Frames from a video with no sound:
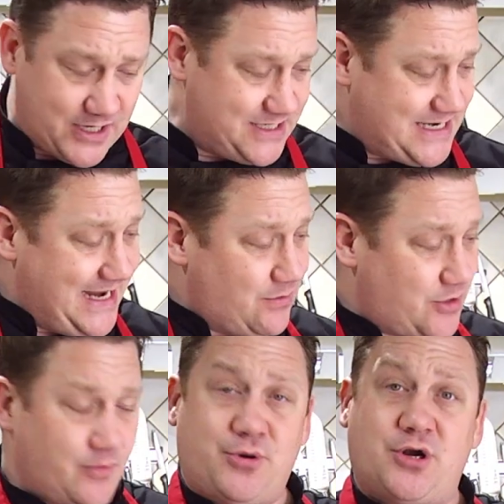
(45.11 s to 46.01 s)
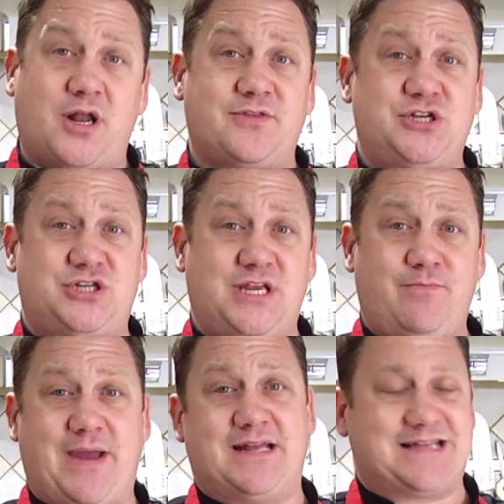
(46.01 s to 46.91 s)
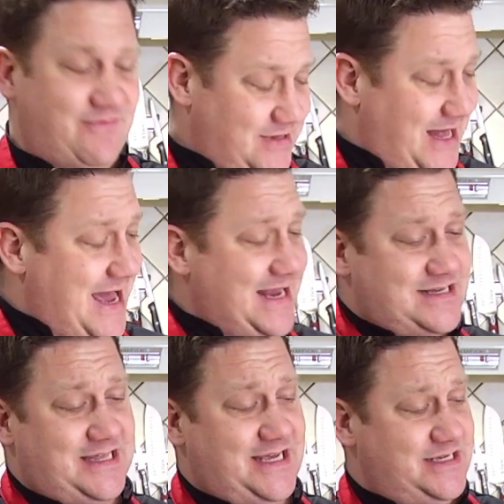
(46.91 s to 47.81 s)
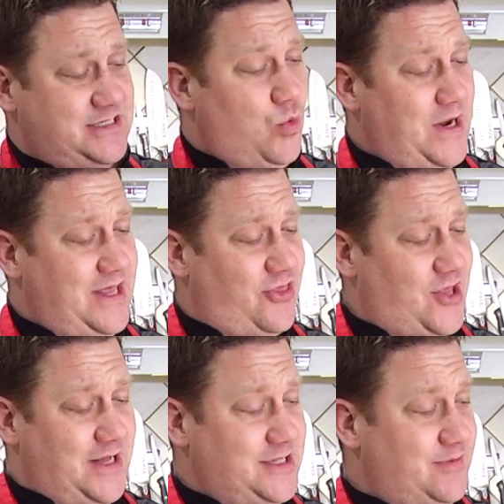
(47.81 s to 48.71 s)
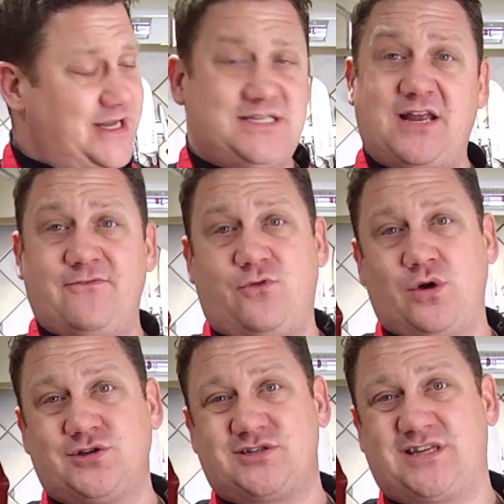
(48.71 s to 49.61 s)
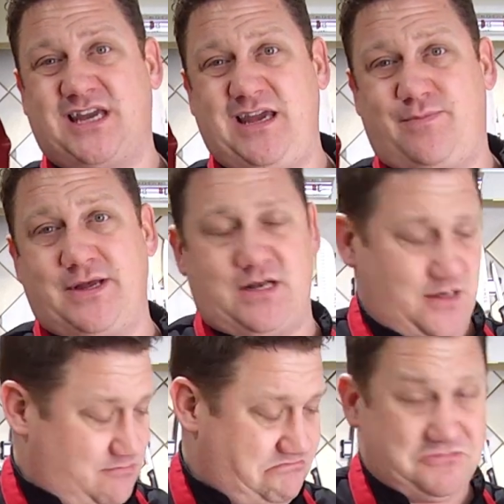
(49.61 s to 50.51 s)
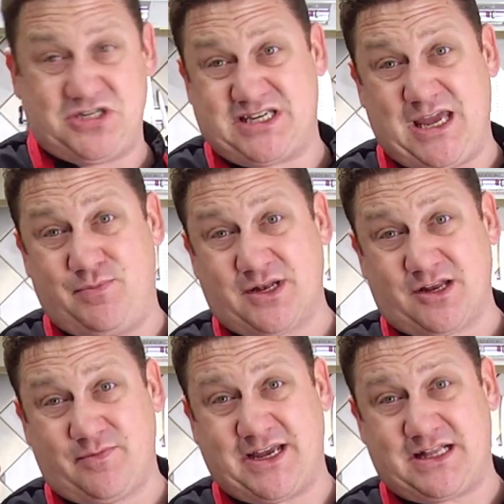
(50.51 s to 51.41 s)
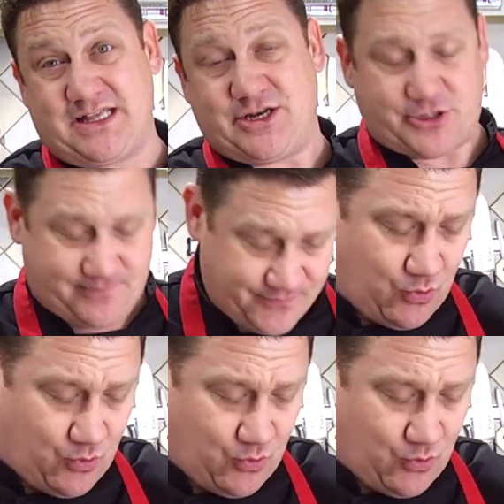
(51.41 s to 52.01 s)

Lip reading: We're gonna take it, we're gonna put it on these sheet pans. I've lined these with a little bit of tin foil just to keep it a little bit cleaner.